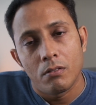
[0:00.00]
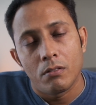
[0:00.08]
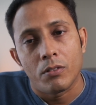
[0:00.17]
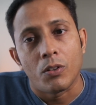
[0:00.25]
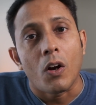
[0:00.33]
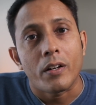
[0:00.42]

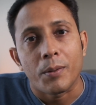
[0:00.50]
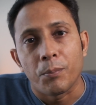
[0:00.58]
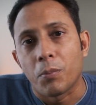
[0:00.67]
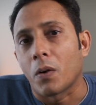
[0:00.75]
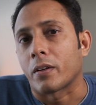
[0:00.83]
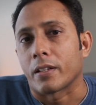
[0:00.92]
not
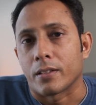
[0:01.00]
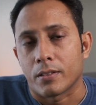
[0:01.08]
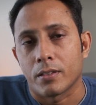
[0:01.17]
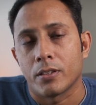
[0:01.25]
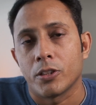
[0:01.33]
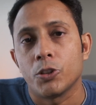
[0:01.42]
important.
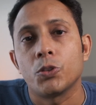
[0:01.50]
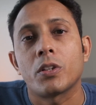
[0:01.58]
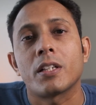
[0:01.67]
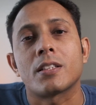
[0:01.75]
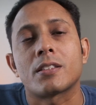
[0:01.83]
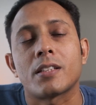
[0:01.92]
You
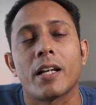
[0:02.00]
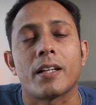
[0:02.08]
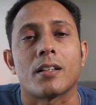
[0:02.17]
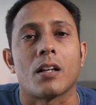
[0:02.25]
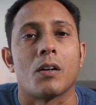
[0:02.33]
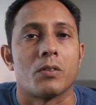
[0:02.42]
can strike
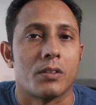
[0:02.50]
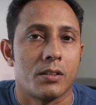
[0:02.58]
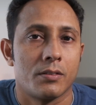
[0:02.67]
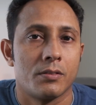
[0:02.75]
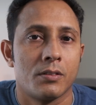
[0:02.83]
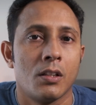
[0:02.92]
it out,
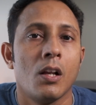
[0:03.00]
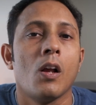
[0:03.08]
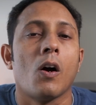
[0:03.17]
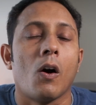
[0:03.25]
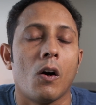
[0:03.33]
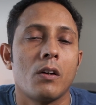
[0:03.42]

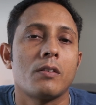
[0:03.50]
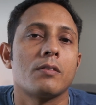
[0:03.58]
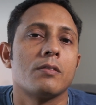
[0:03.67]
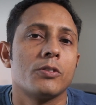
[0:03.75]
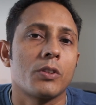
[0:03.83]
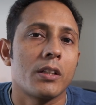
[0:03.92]
or
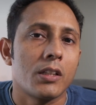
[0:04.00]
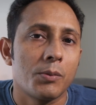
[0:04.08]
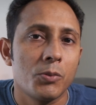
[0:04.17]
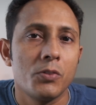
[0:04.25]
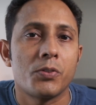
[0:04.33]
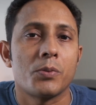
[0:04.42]
you can
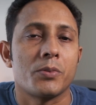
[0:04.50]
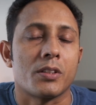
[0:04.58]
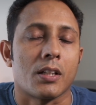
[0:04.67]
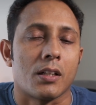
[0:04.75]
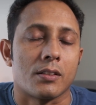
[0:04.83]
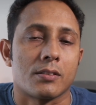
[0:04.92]
remove from your
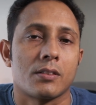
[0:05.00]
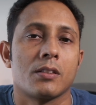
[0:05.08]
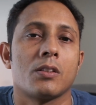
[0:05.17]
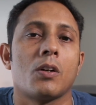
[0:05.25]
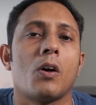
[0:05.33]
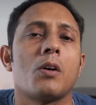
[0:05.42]
task,
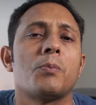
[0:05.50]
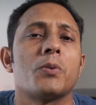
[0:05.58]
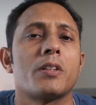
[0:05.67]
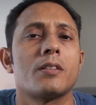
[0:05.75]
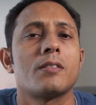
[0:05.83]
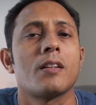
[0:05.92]
or
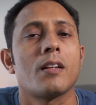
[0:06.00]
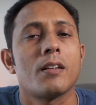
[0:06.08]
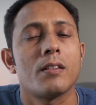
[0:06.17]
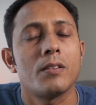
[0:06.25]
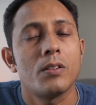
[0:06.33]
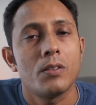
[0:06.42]
put it the
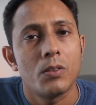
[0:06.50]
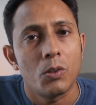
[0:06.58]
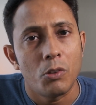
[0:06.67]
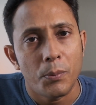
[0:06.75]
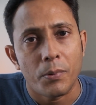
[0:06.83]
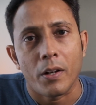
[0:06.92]

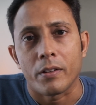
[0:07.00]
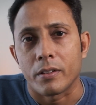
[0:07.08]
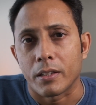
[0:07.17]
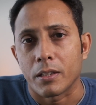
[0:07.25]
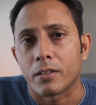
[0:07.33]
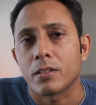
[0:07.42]
lowest
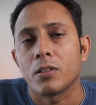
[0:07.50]
priority.